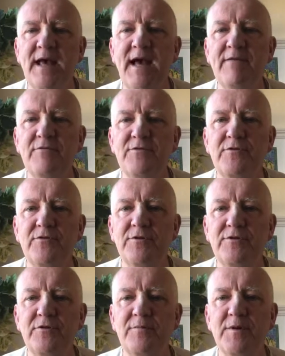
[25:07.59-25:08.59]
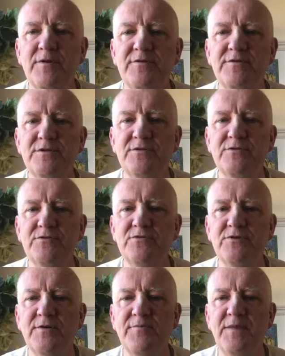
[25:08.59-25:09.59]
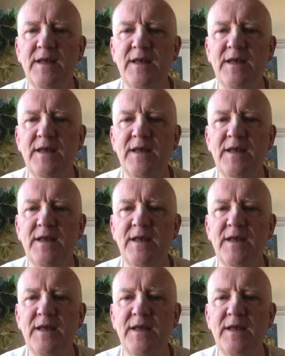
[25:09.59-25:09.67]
and Vidura took birth as a Sudra.